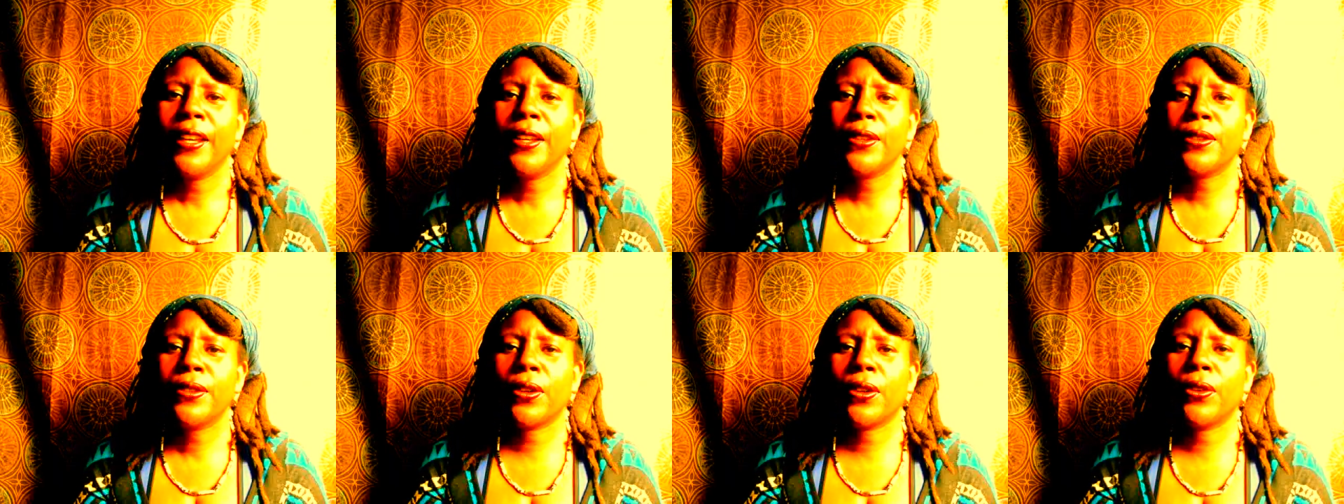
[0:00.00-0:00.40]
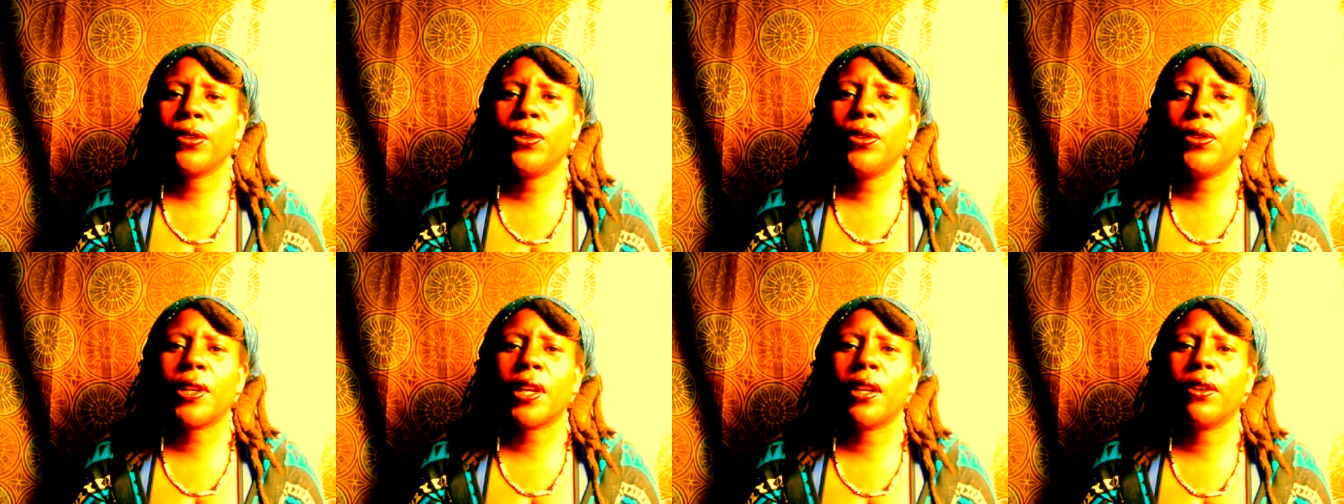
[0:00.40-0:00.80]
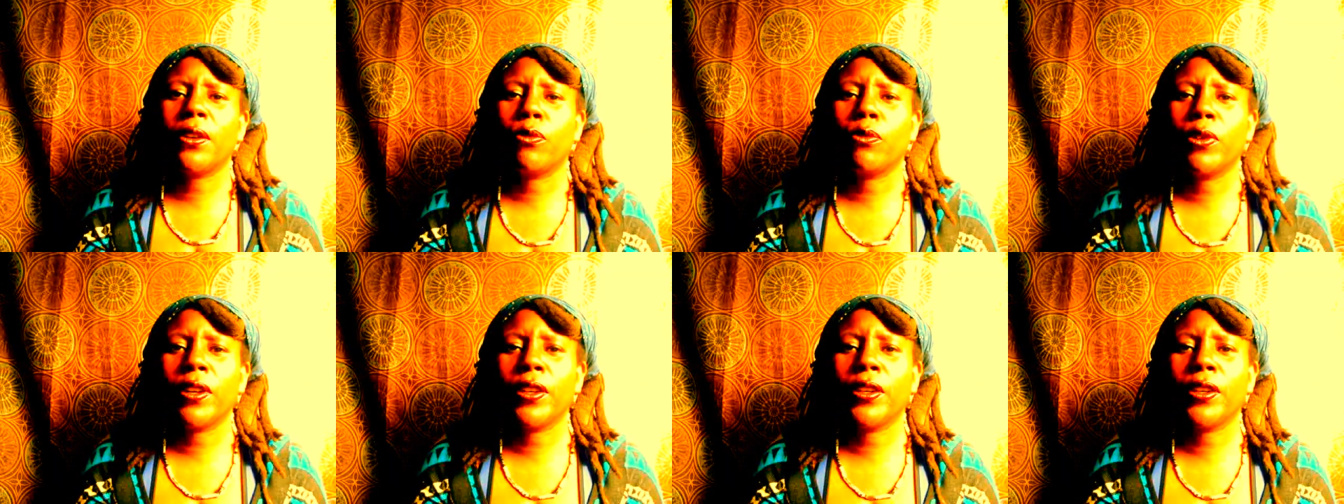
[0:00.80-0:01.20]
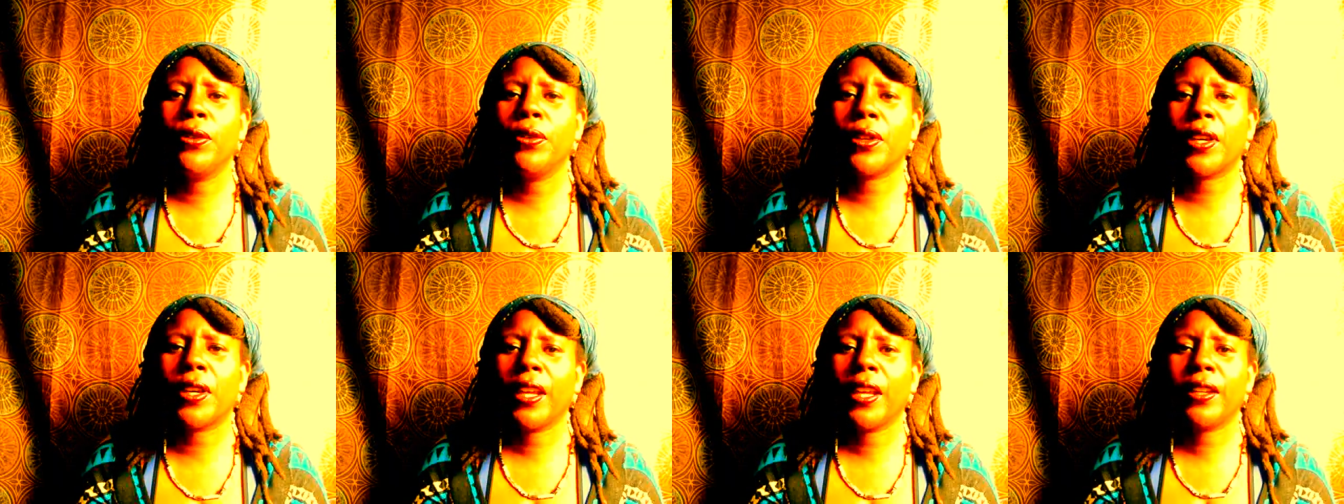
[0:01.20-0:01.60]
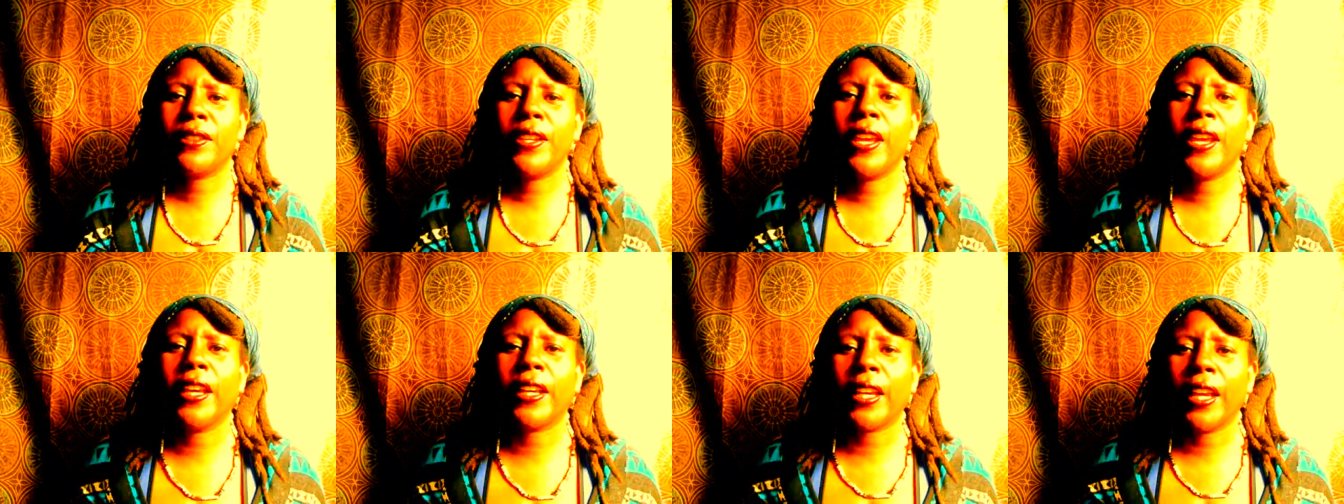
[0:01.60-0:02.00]
So you can re you can
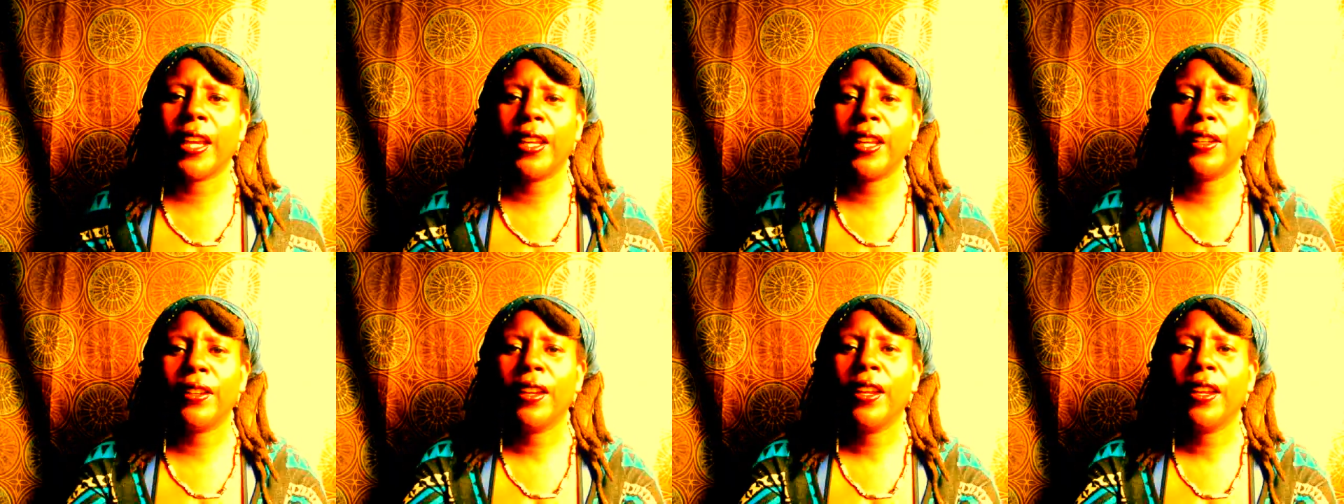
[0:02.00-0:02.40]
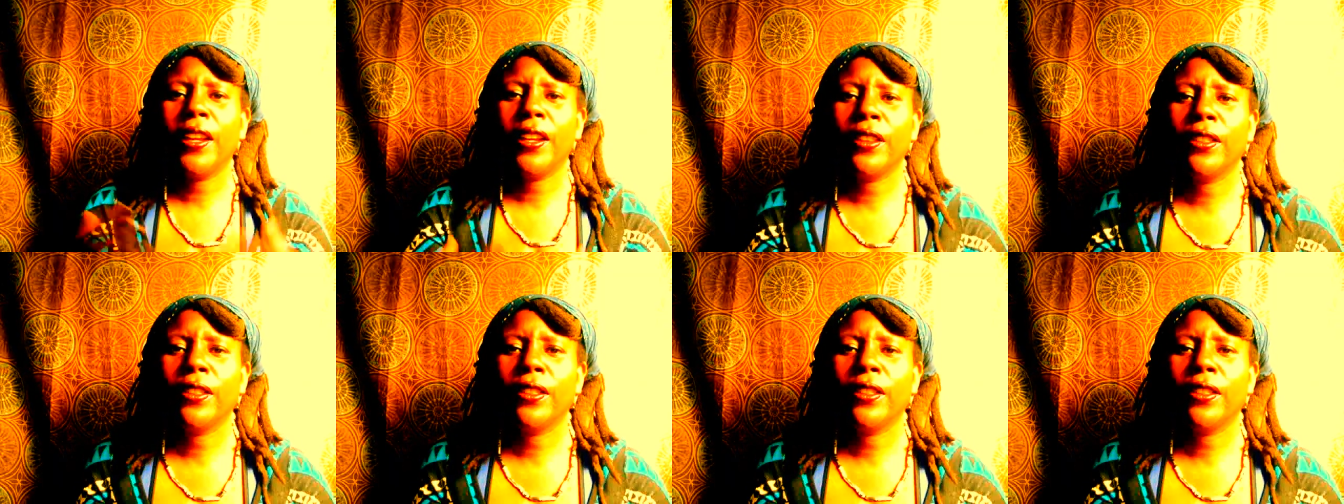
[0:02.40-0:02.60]
take in